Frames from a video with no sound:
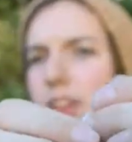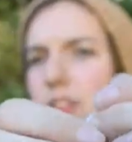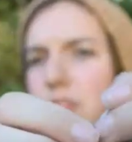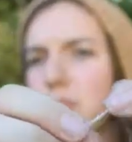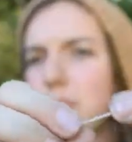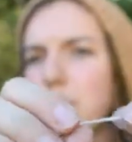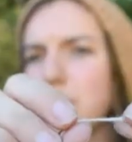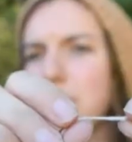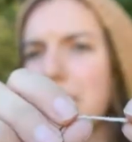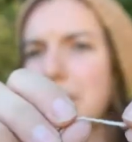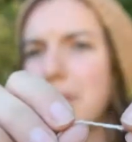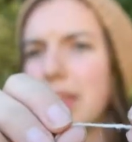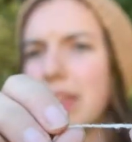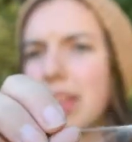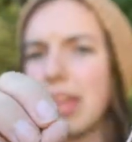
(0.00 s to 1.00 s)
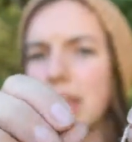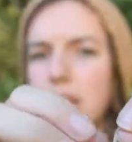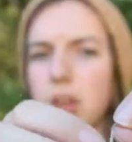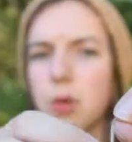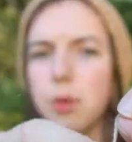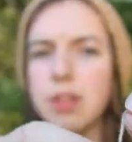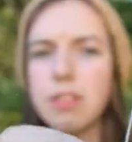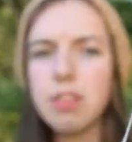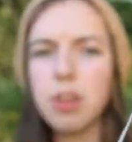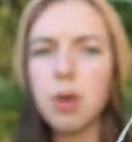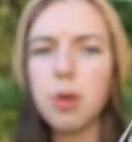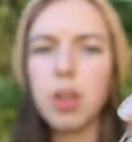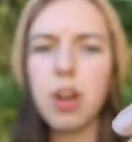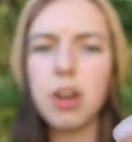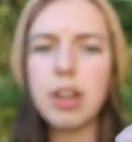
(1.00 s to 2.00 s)
it to maybe like a Quince &
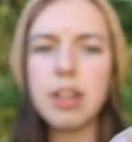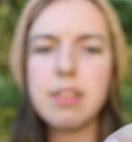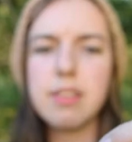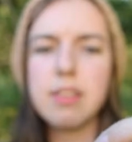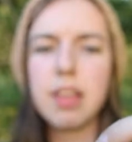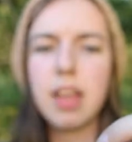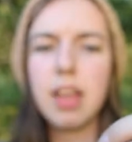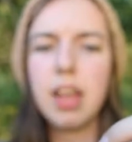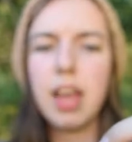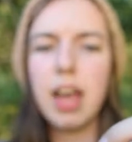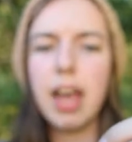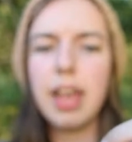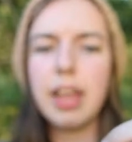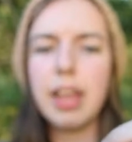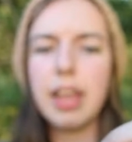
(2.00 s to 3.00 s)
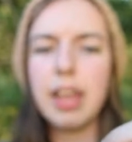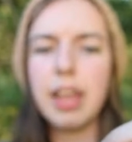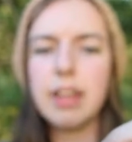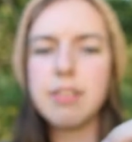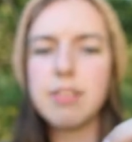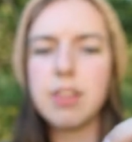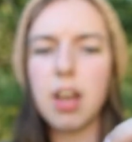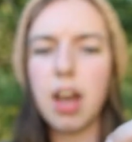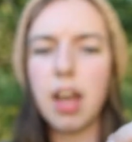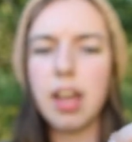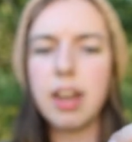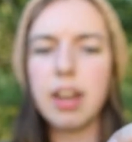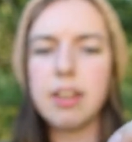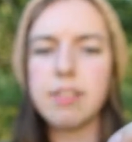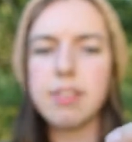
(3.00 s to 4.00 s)
Co yarn, it's
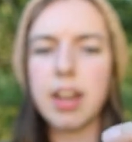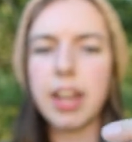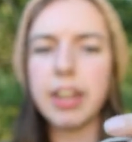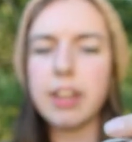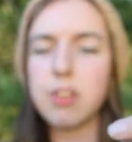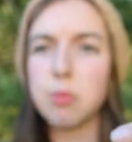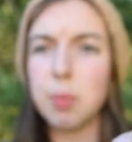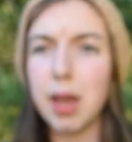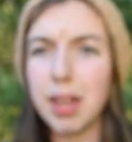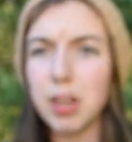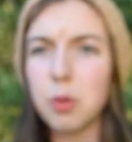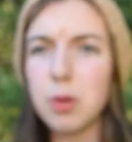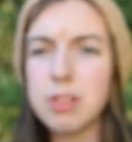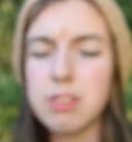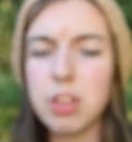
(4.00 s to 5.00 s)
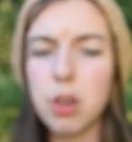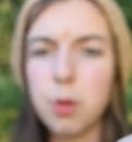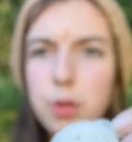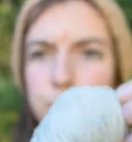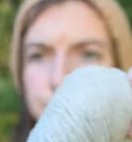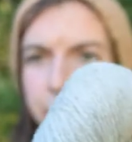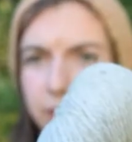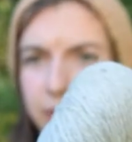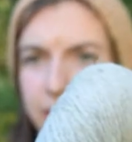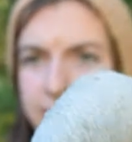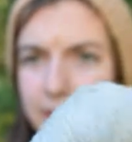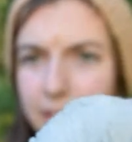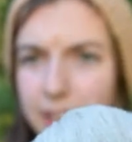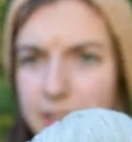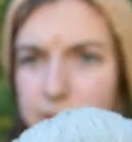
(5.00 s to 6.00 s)
not as tightly spun. Quince & Co is fairly
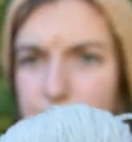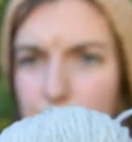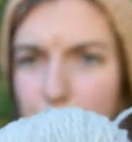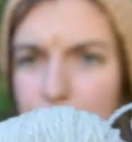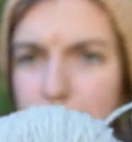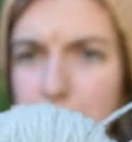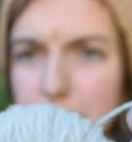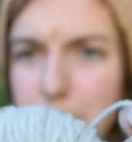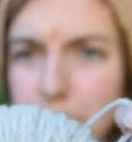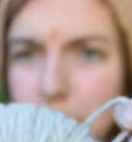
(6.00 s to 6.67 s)
tightly spun.